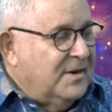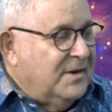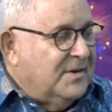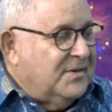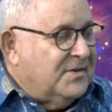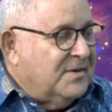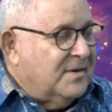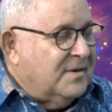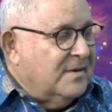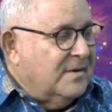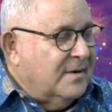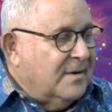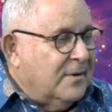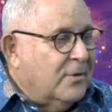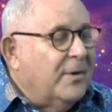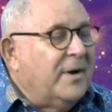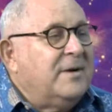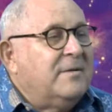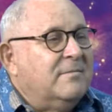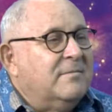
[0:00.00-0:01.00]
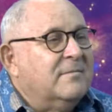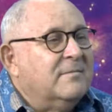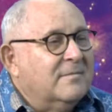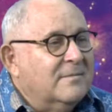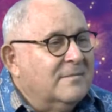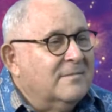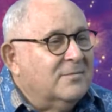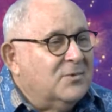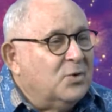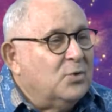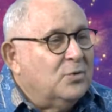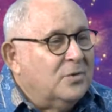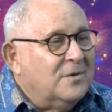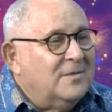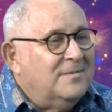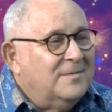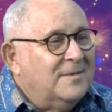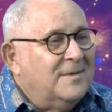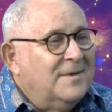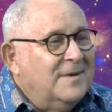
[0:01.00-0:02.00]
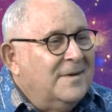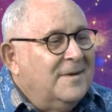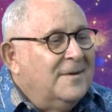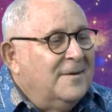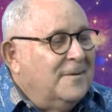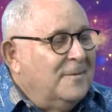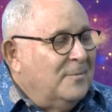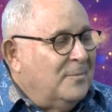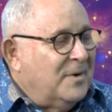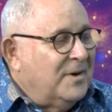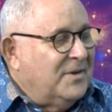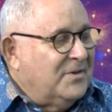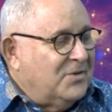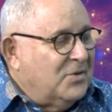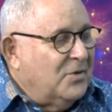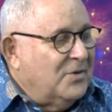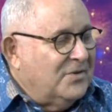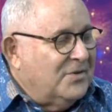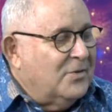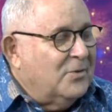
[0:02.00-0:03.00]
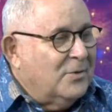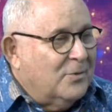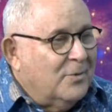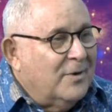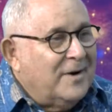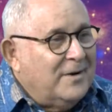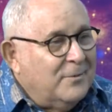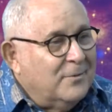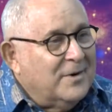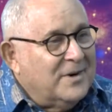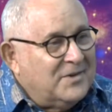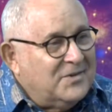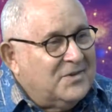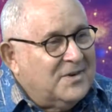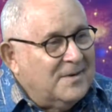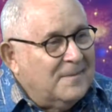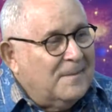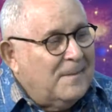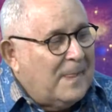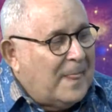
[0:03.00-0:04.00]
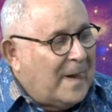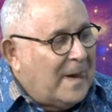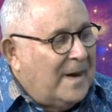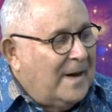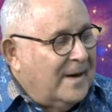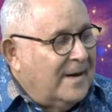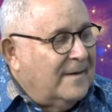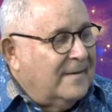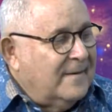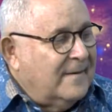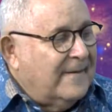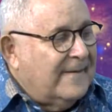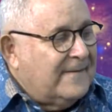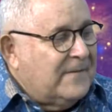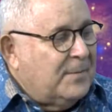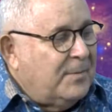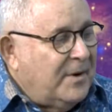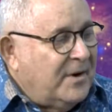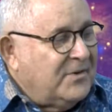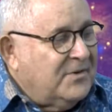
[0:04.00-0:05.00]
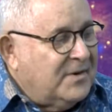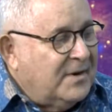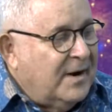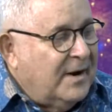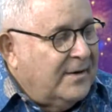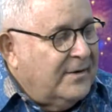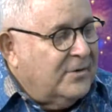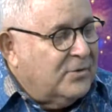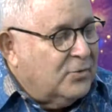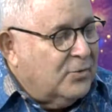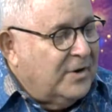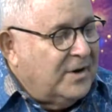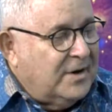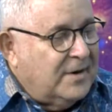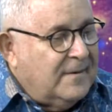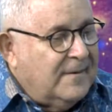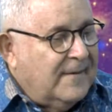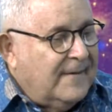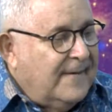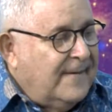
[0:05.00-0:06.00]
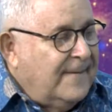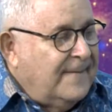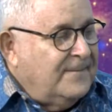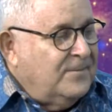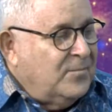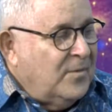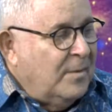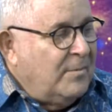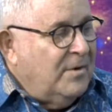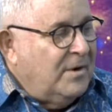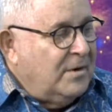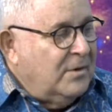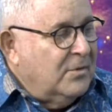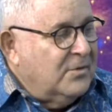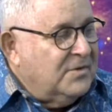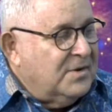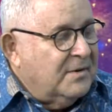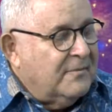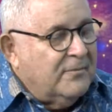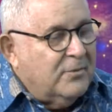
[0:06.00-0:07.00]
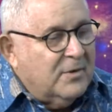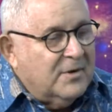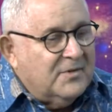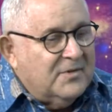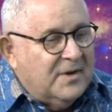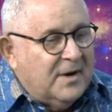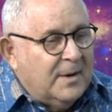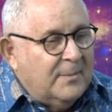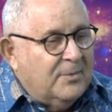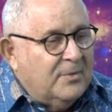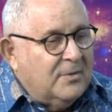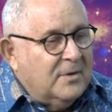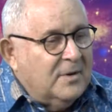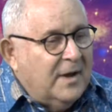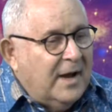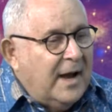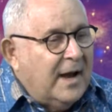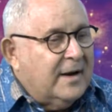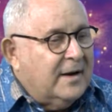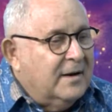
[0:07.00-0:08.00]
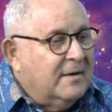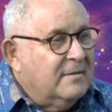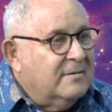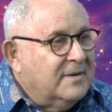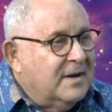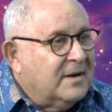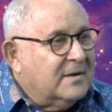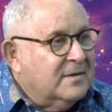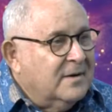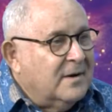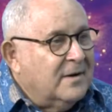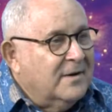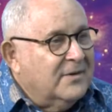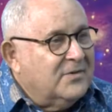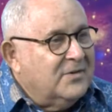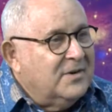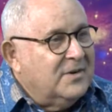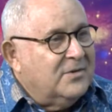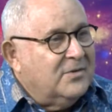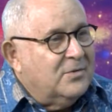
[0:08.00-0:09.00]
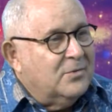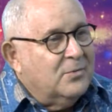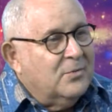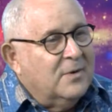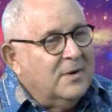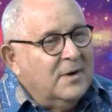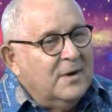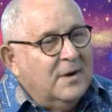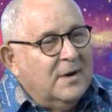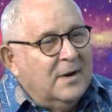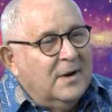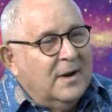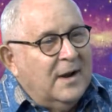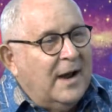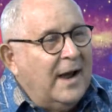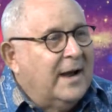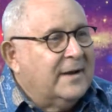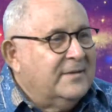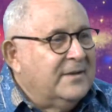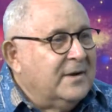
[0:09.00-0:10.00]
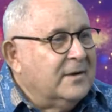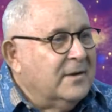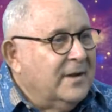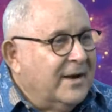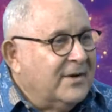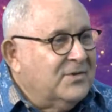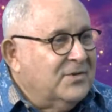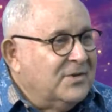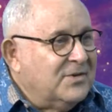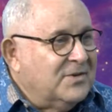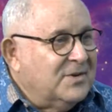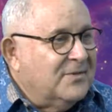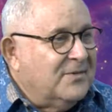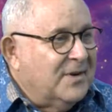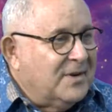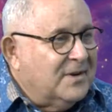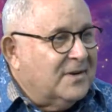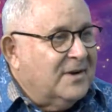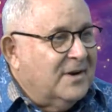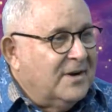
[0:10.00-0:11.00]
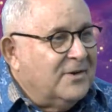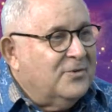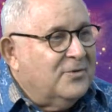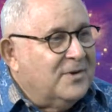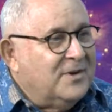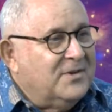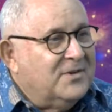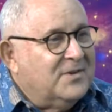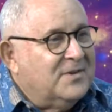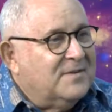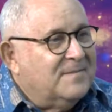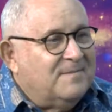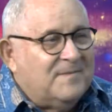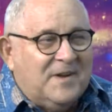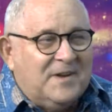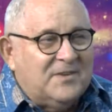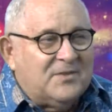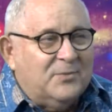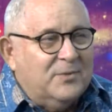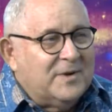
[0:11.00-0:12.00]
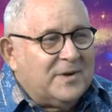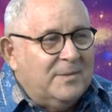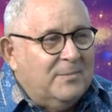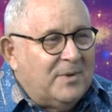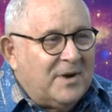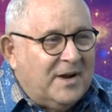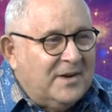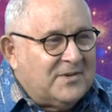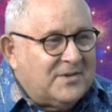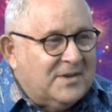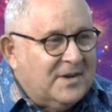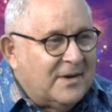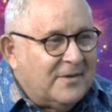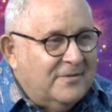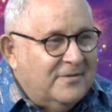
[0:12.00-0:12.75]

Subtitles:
is a great tool, but it's also a great risk, and it depends on how you treat it. I mean, using, for example, hacking technology to hack the elections of other countries, that's really bad stuff.